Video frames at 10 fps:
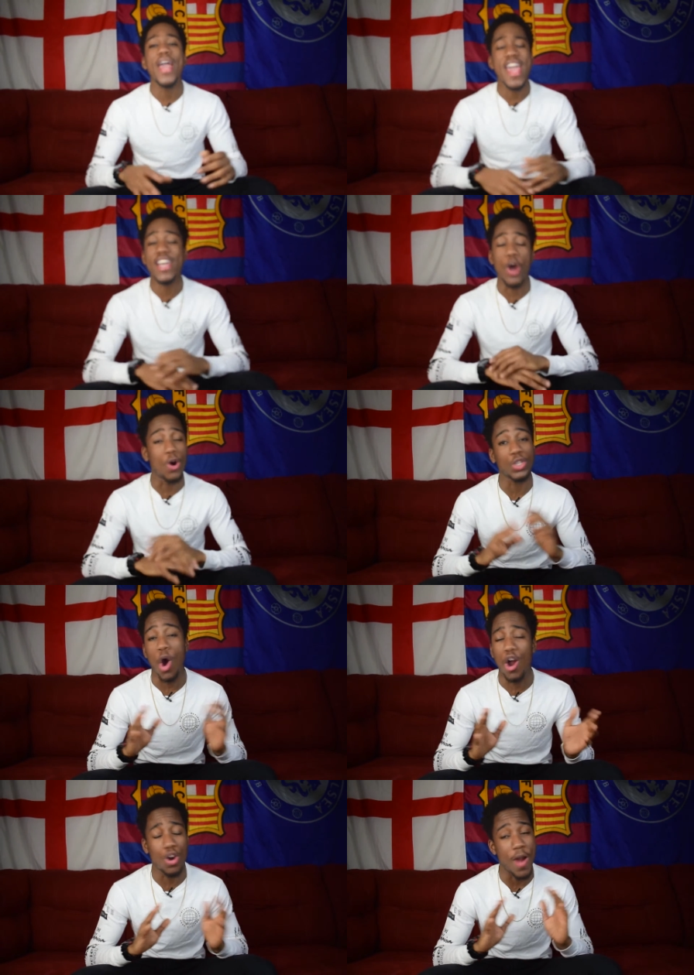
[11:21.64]
it goes
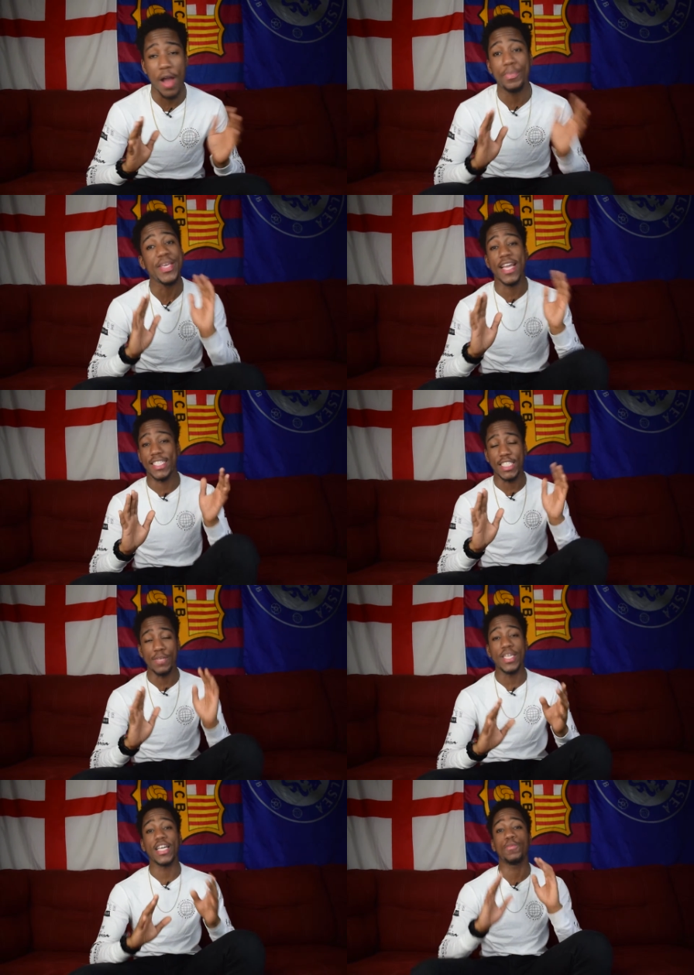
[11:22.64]
all around P S G,
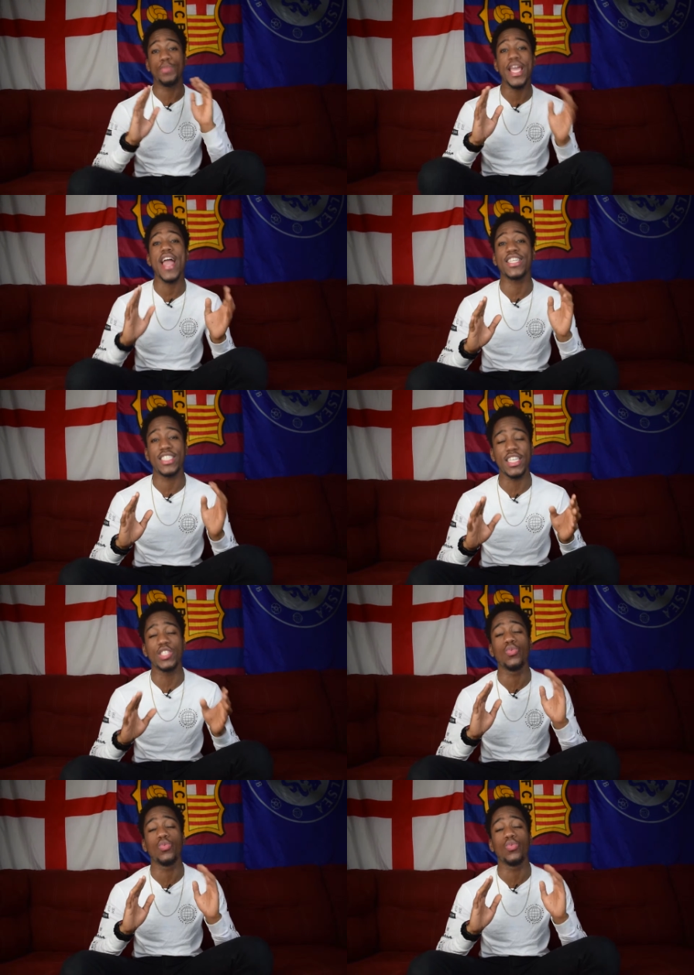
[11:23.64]
because P S G's